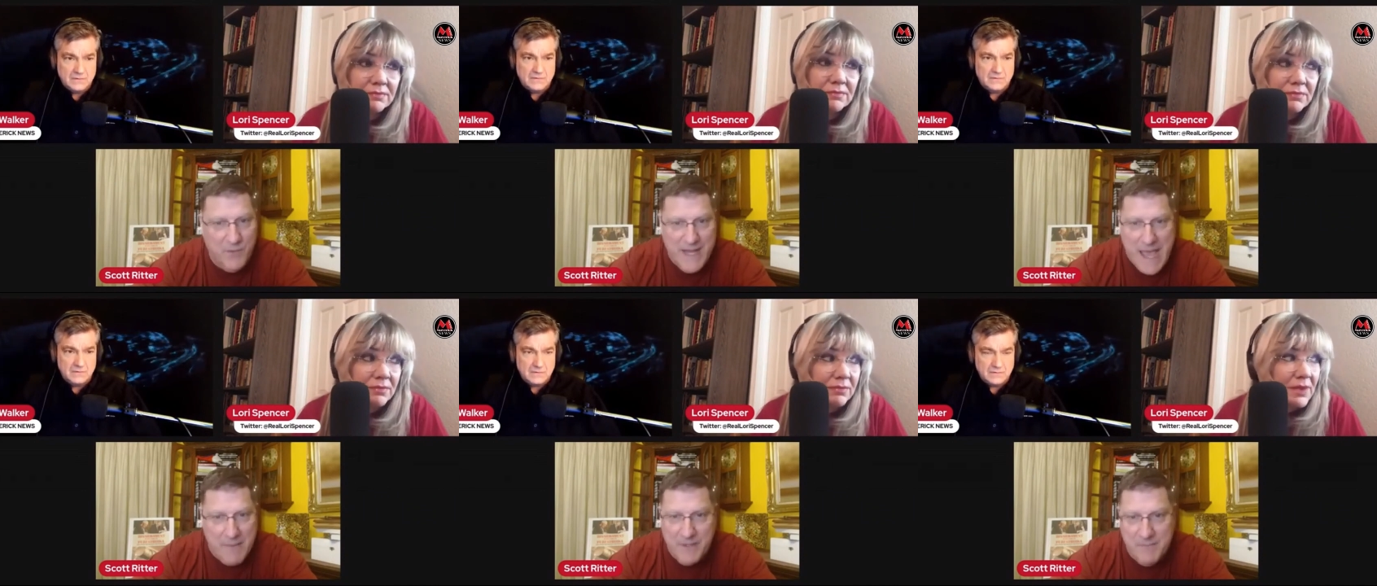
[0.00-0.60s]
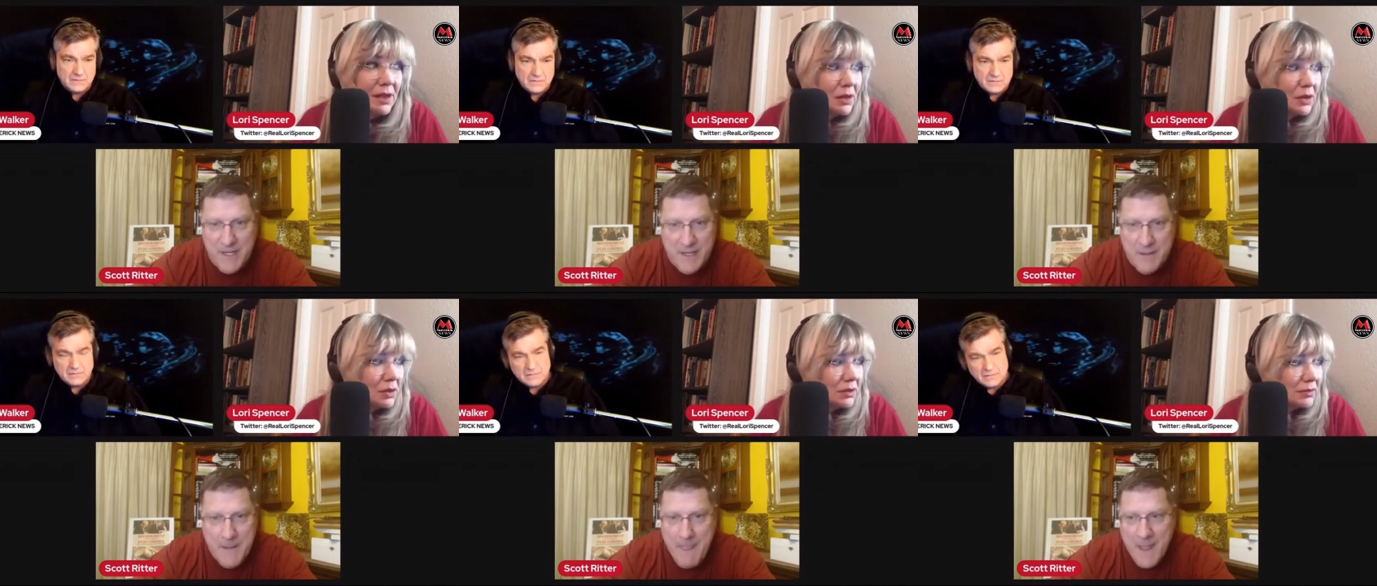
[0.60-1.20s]
Speaker 1: what happened to me?
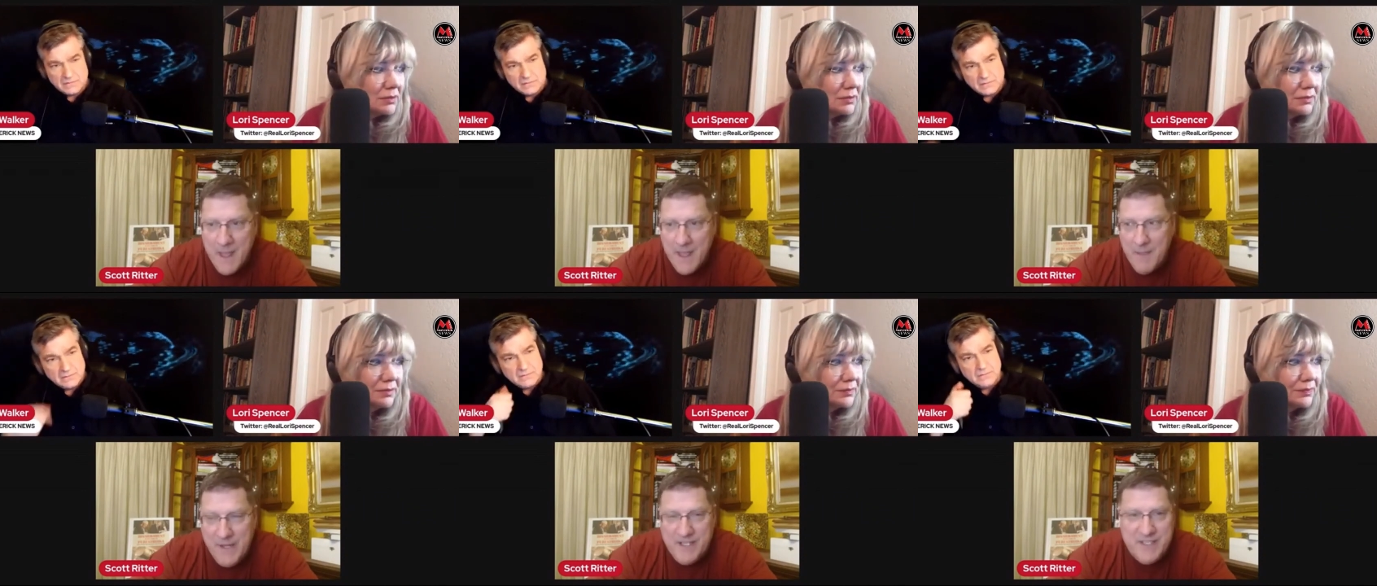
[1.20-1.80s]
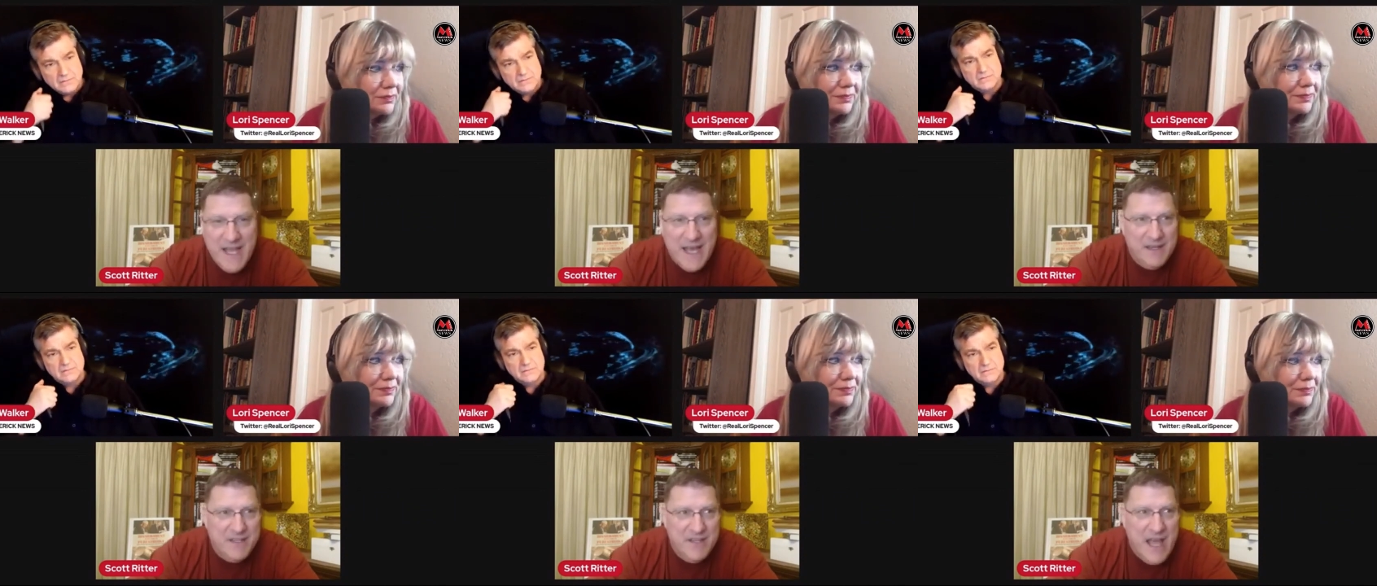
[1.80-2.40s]
But it's not
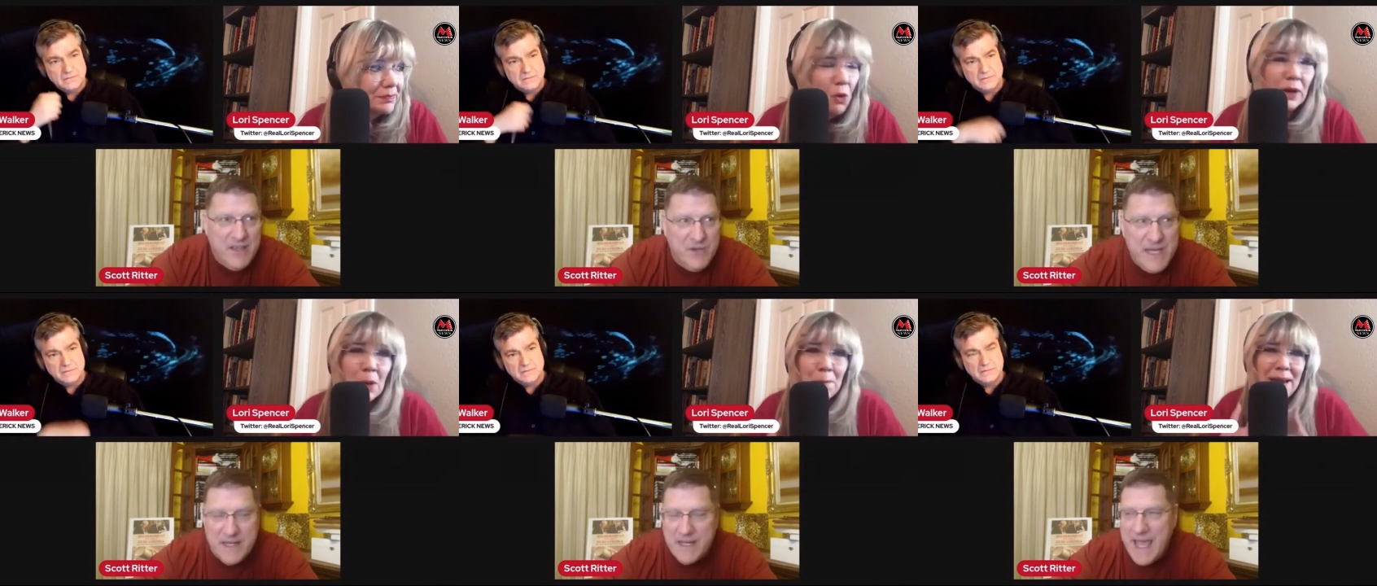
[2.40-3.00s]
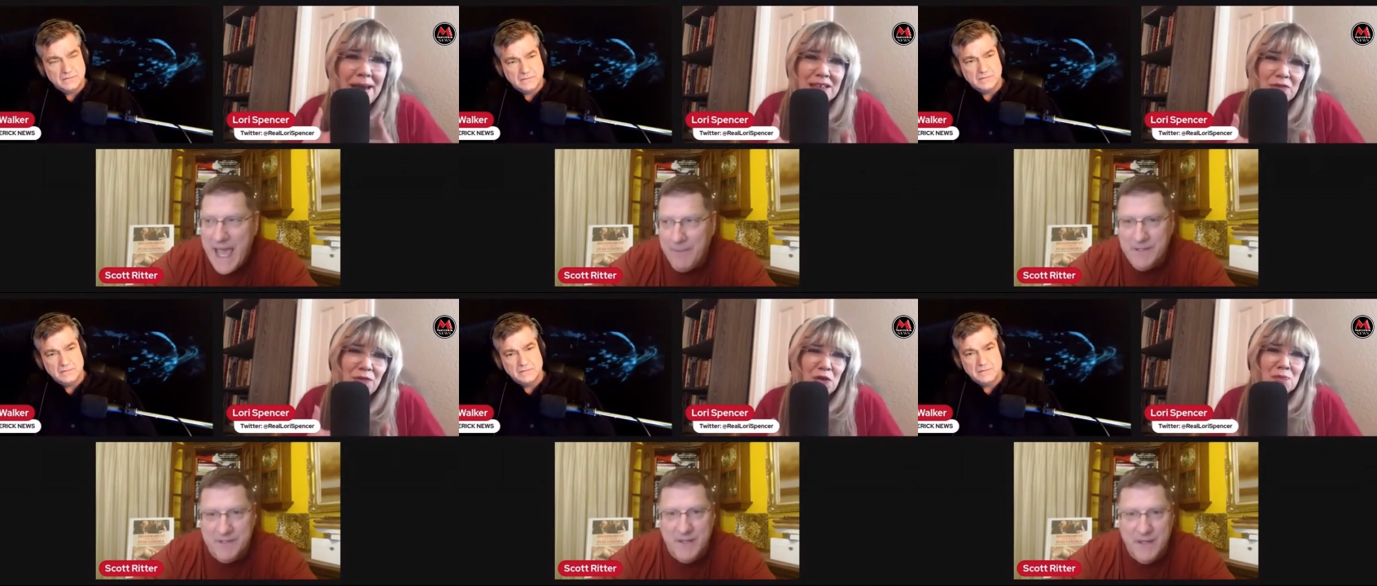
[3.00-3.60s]
it's not what unique. a
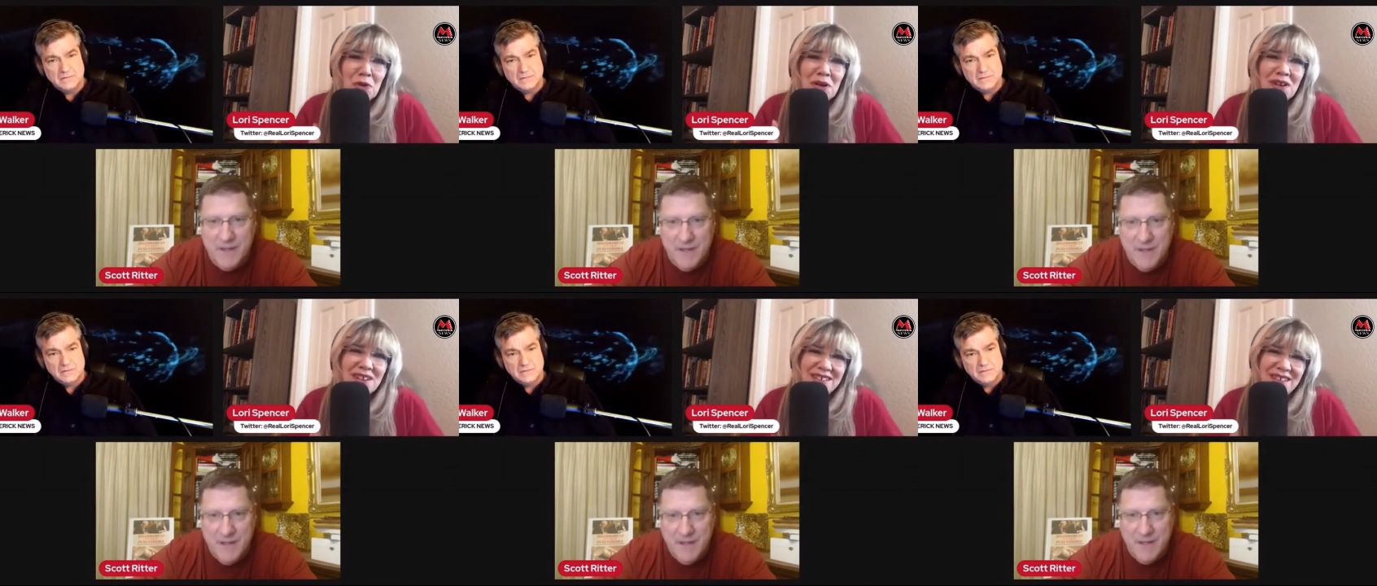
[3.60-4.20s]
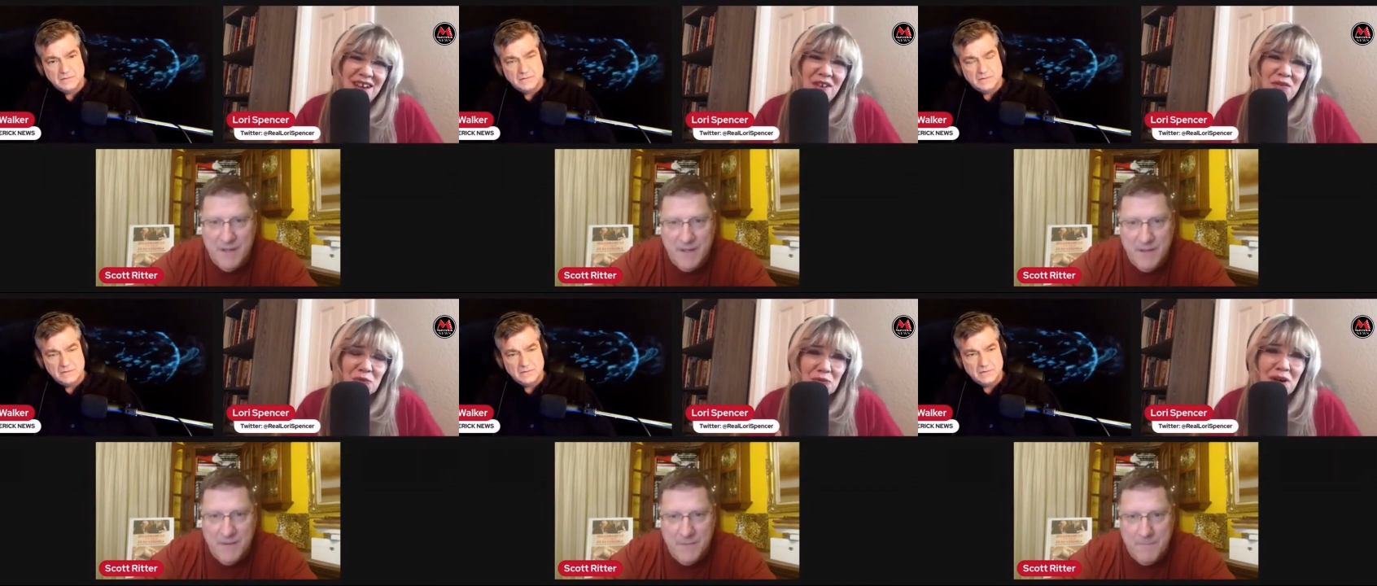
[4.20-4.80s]
painful can,
Speaker 2: book to have to
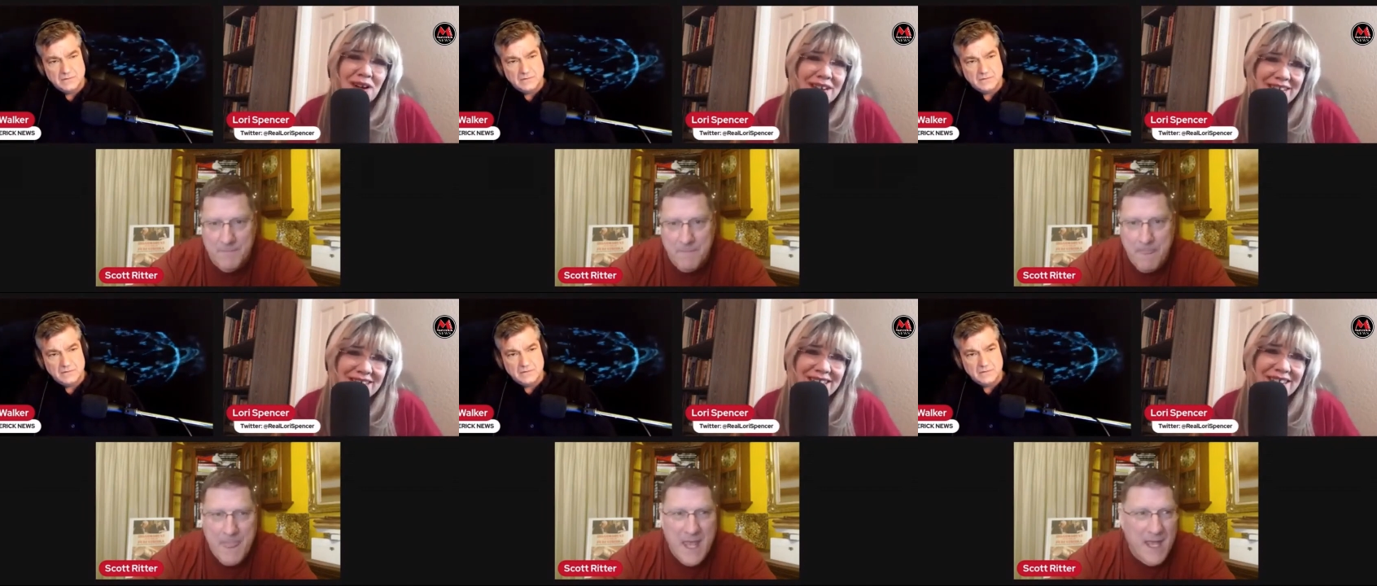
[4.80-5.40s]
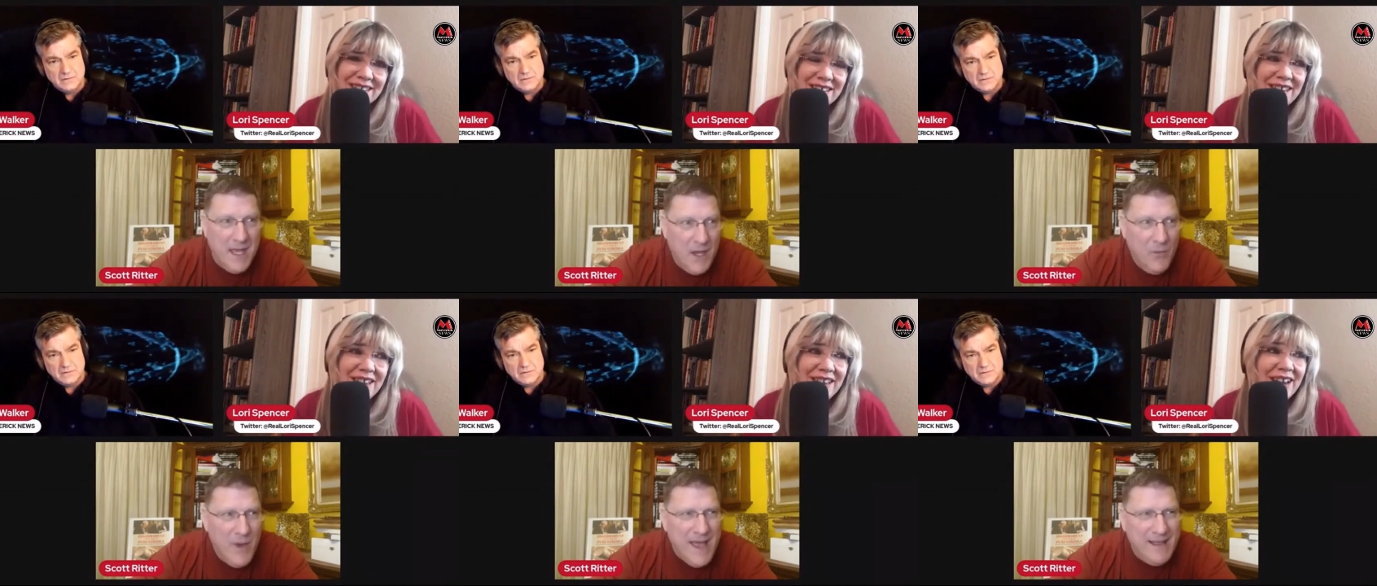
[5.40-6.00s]
write. And
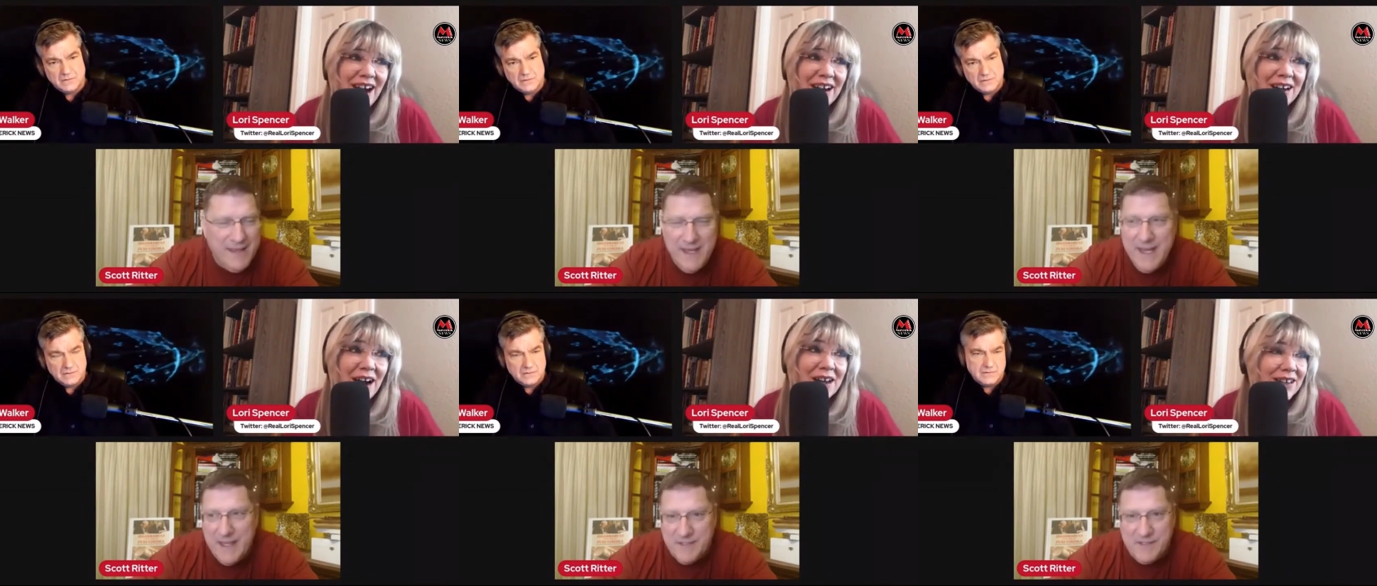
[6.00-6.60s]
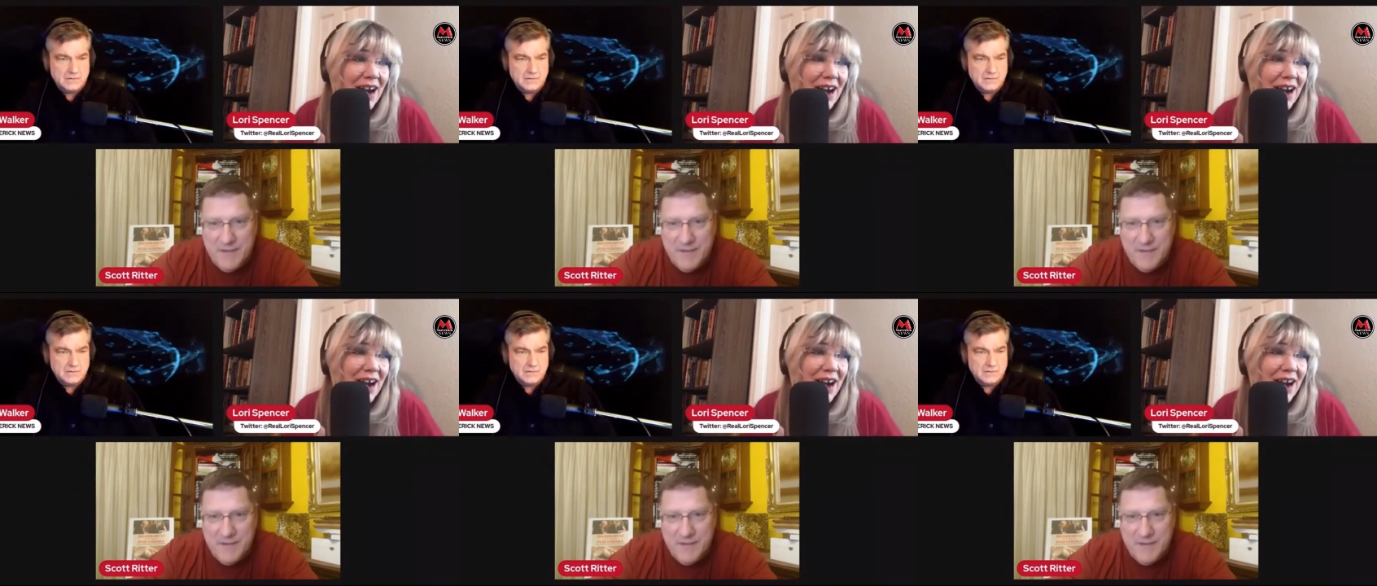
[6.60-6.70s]
well, I, it I, is. I